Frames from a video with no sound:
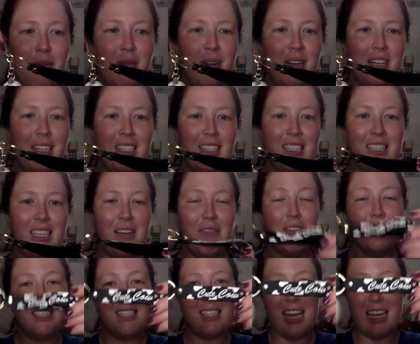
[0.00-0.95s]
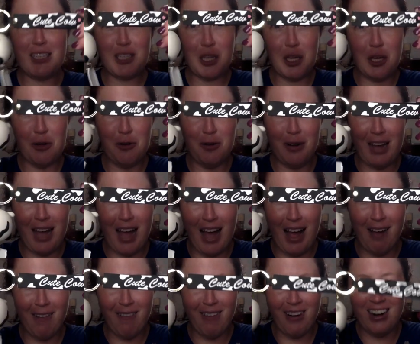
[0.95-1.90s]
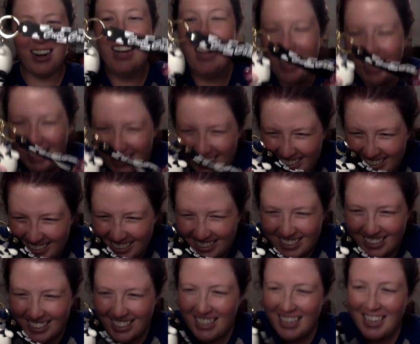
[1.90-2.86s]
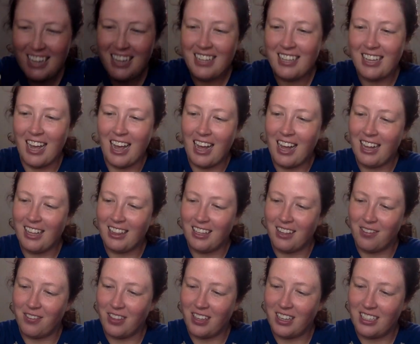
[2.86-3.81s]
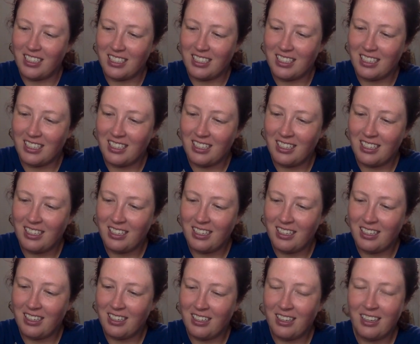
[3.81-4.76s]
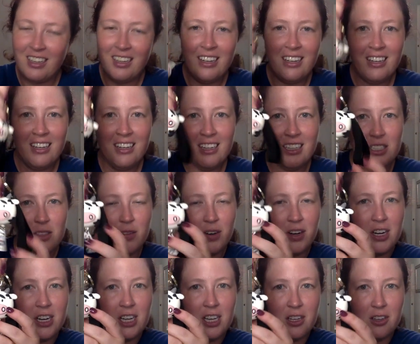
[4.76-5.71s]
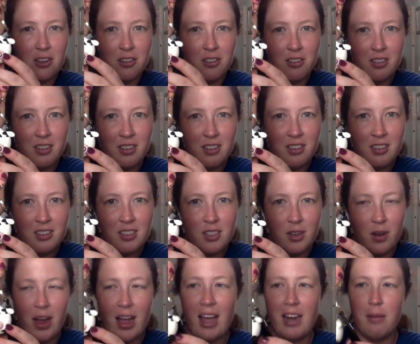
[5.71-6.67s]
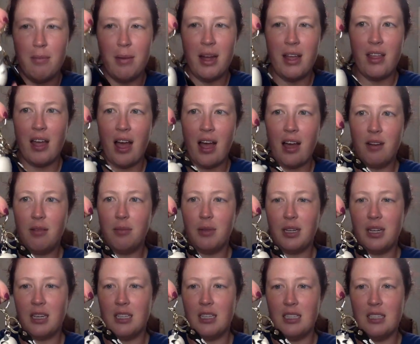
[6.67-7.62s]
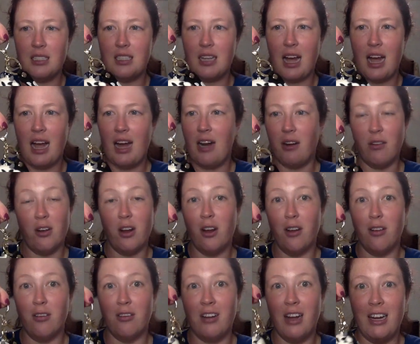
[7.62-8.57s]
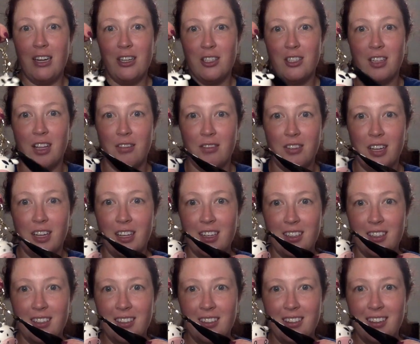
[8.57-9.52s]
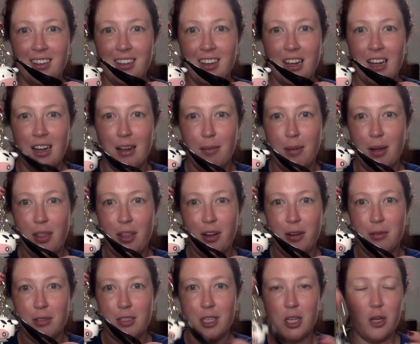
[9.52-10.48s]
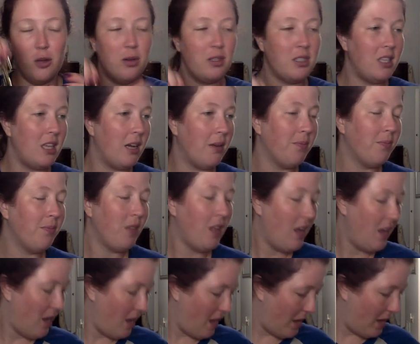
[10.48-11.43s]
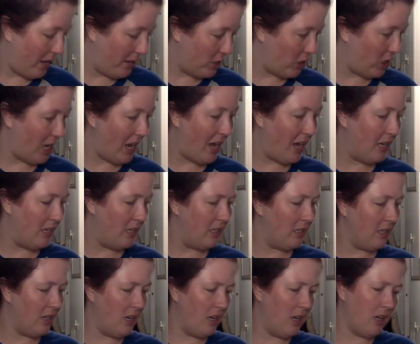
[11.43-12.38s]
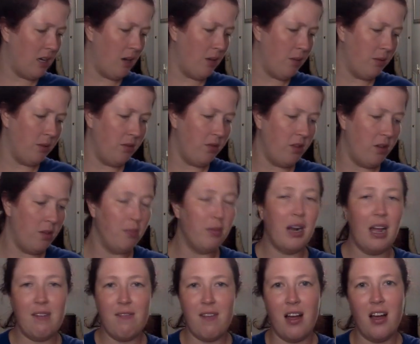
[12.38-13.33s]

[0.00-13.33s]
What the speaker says: It even says cute cow on it. Yeah, I love this. It's very cute, so I had to buy that because I don't know, I just loved it. I thought it was the cutest thing. And she had a couple of them, but